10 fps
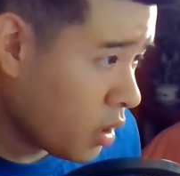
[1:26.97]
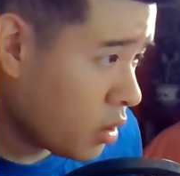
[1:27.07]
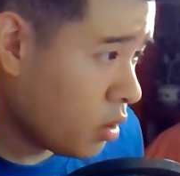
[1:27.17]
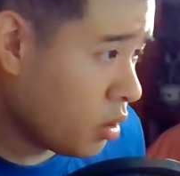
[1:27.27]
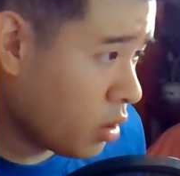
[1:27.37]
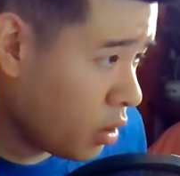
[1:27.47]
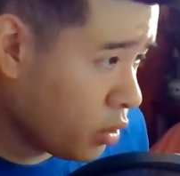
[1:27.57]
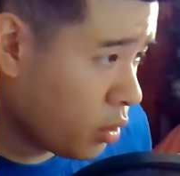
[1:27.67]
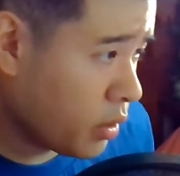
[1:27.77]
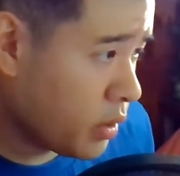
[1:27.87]
You know
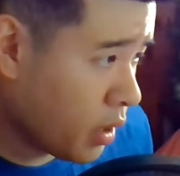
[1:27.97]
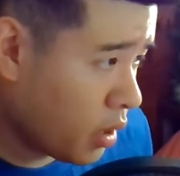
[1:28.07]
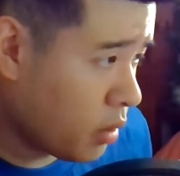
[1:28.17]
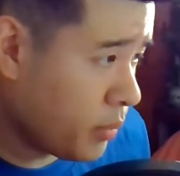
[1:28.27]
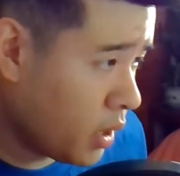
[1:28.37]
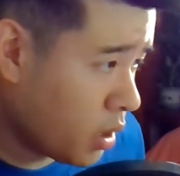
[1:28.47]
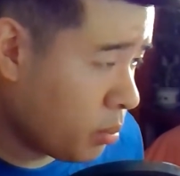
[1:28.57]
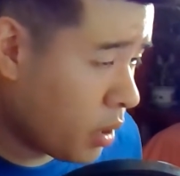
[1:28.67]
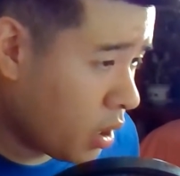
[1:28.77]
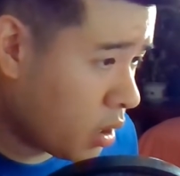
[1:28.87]
you could tear me
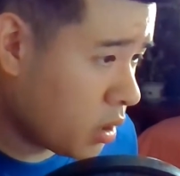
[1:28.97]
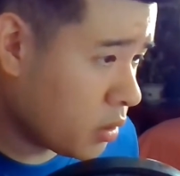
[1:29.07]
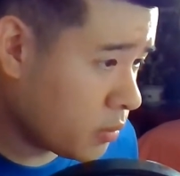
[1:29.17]
apart.